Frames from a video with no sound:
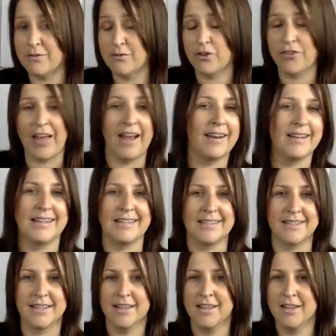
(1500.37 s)
for that is
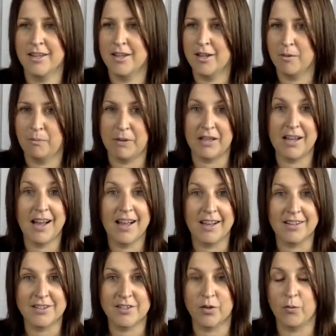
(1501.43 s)

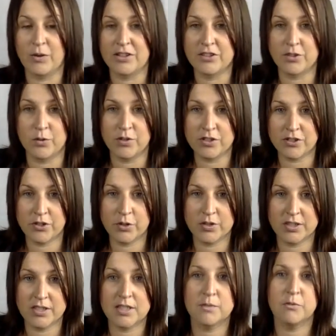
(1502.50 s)
because when students are using
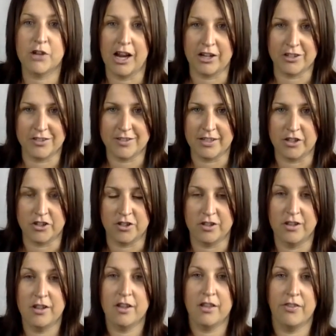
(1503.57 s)
the subtraction station,
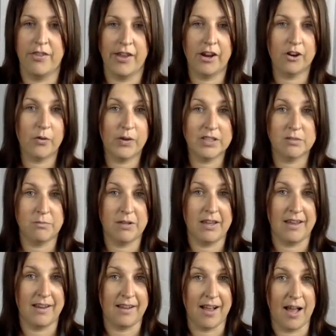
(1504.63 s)
they are going to be
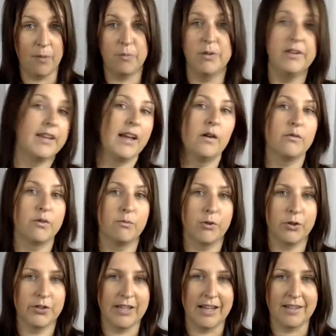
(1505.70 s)
getting up and down from their
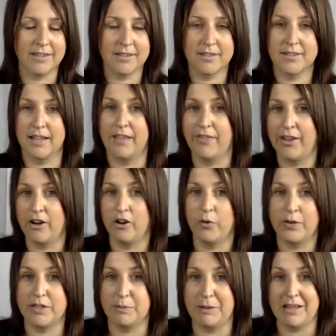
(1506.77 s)
desks, and they are
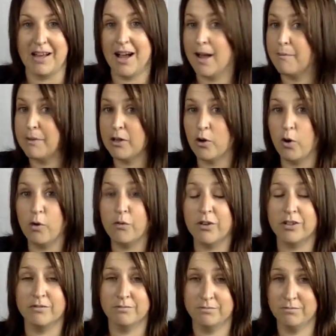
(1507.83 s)
going to be coming
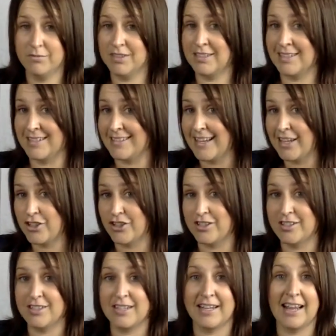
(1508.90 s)
over to the station
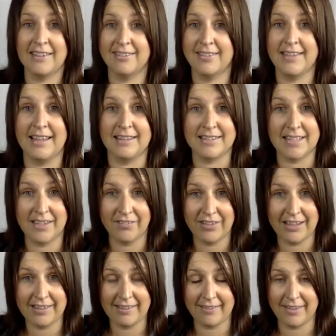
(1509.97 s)
to get the
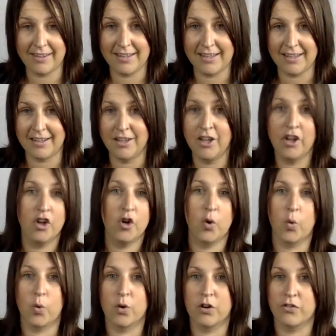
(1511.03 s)
activity that they need
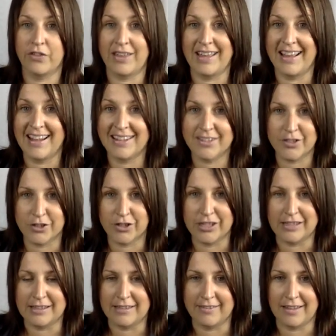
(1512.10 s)
or the answer key
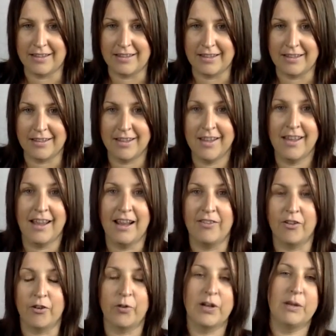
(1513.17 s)
that they need. And
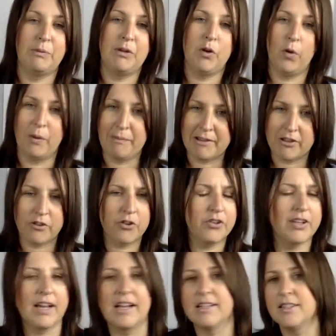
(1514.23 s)
they're going to be going back to their
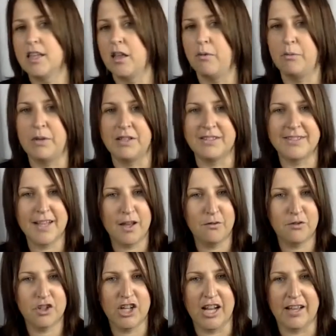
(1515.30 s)
desk, they'll be
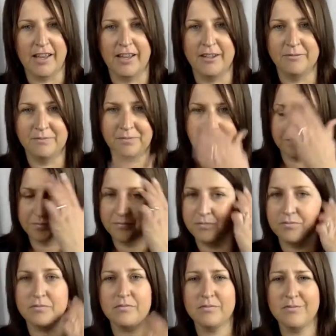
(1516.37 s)
self-checking,
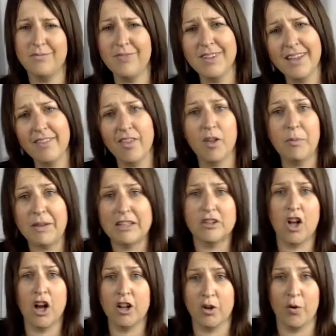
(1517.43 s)
and there'll be a
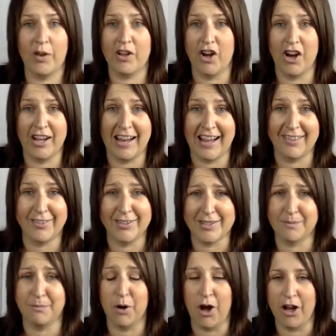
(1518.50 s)
lot going on at this
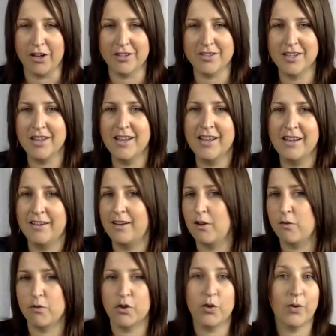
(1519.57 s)
box. Now,
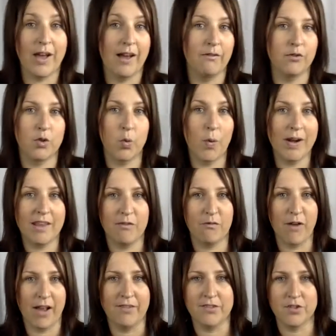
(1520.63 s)
if you have
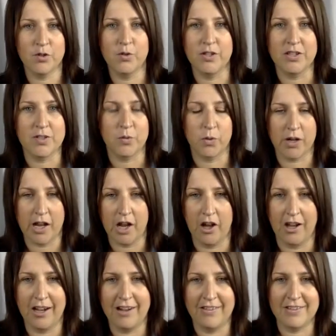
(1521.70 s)
25 students working
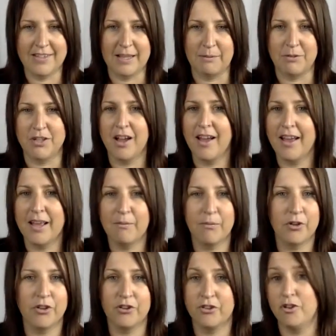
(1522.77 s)
on it at the same time,
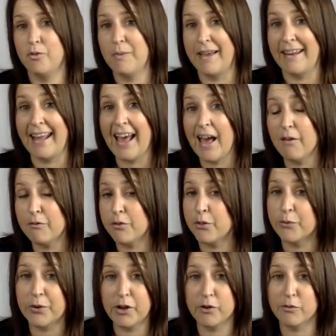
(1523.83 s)
you might have
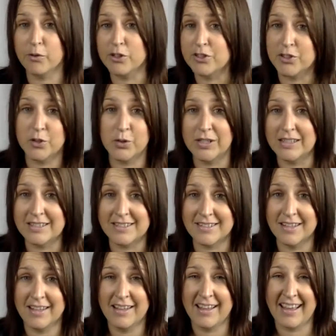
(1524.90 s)
3 or 4 students
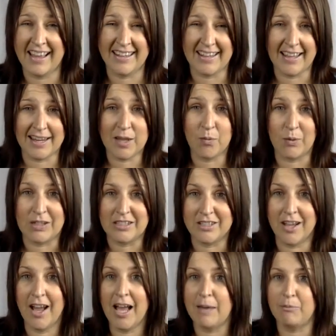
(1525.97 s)
at any one
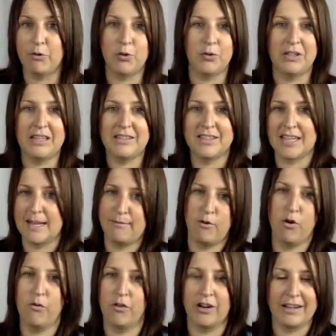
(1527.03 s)
time who need to come
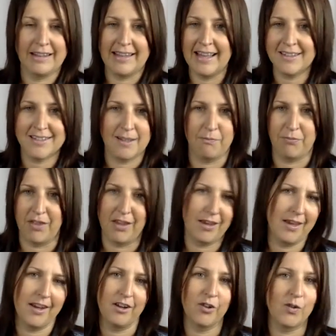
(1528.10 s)
over and get something,
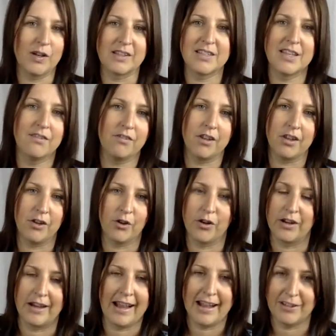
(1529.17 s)
get a new activity or
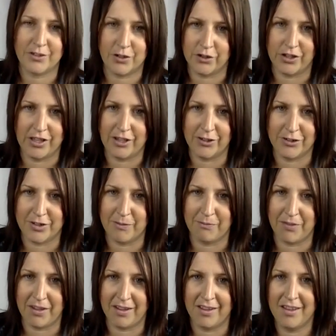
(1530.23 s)
an answer key or
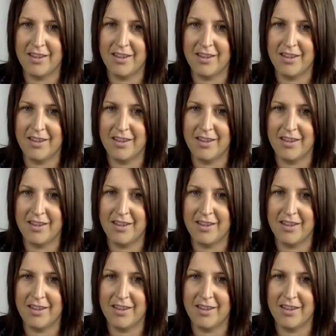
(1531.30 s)
something.